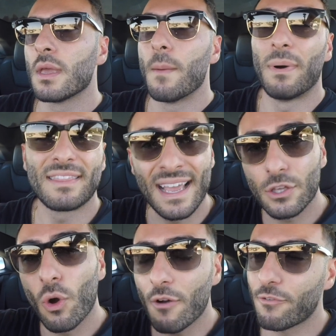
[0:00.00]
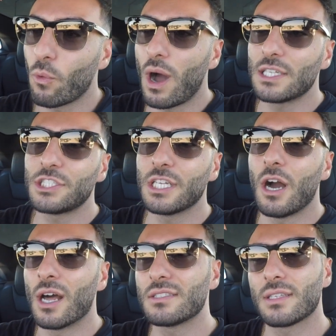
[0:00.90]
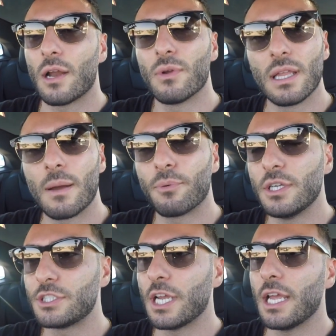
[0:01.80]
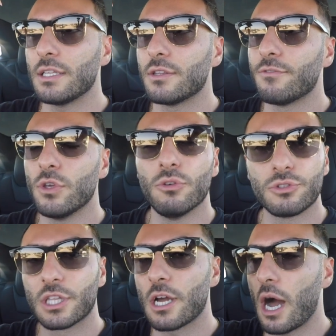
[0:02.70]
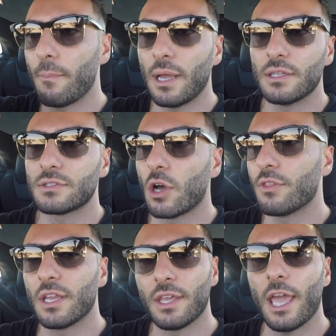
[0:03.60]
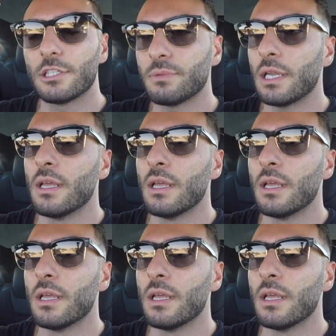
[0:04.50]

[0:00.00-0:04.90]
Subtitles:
But thank you all for watching. Honestly, I really appreciate the views, the comments, all the engagement.